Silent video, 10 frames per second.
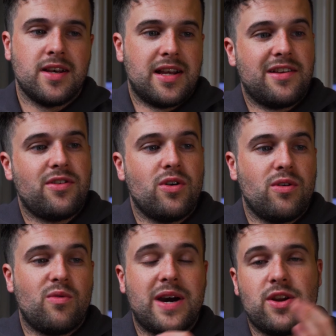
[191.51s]
and I
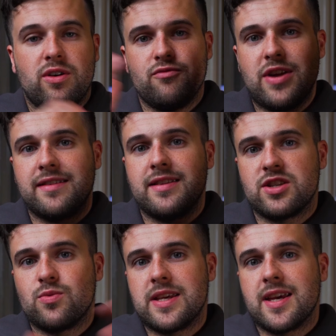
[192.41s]
thought, why not rent it
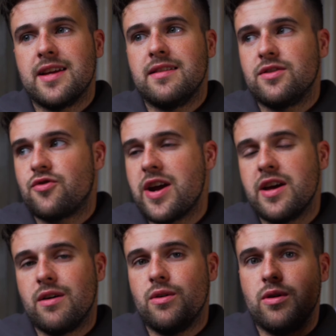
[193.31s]
this weekend, try
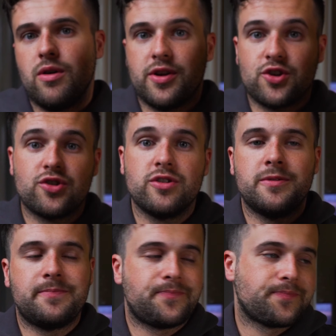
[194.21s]
it out on a
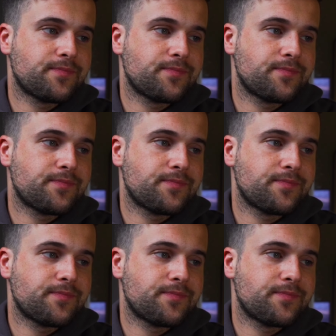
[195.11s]
shoot,